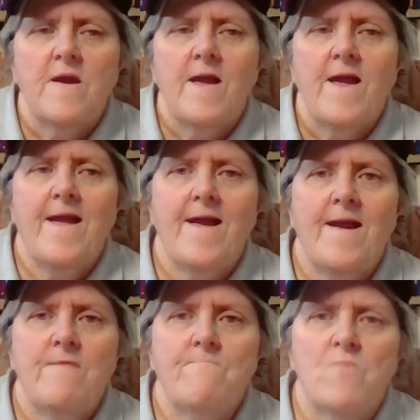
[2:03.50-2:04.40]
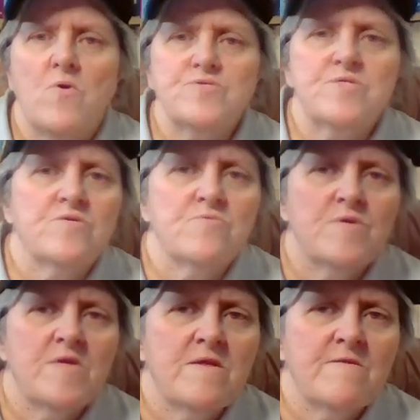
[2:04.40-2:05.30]
And most of the
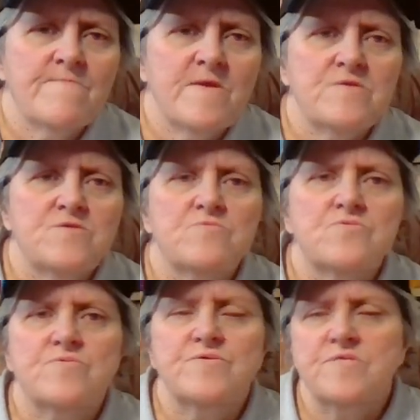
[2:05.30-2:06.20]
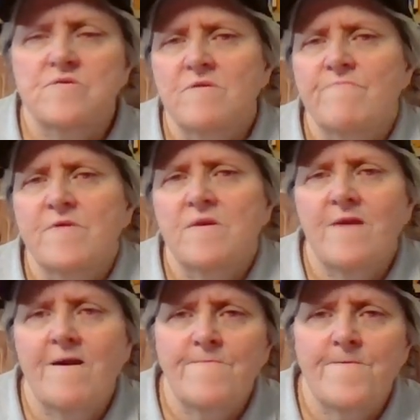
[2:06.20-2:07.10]
relating they do to a significant
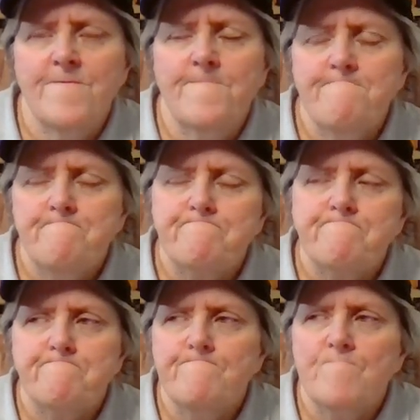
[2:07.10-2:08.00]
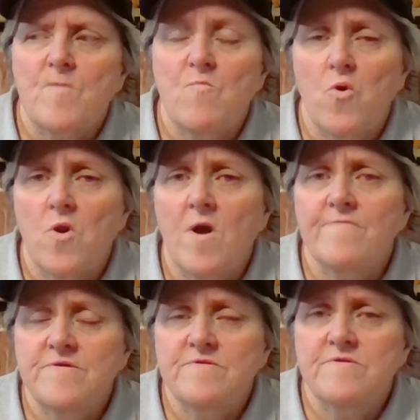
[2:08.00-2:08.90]
other, more
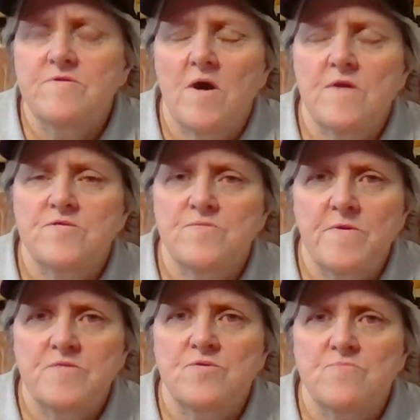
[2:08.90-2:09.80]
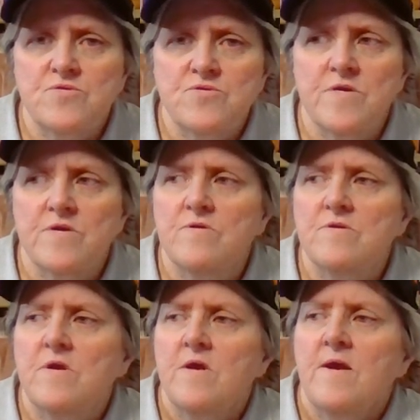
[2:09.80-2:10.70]
often than not, especially when triggered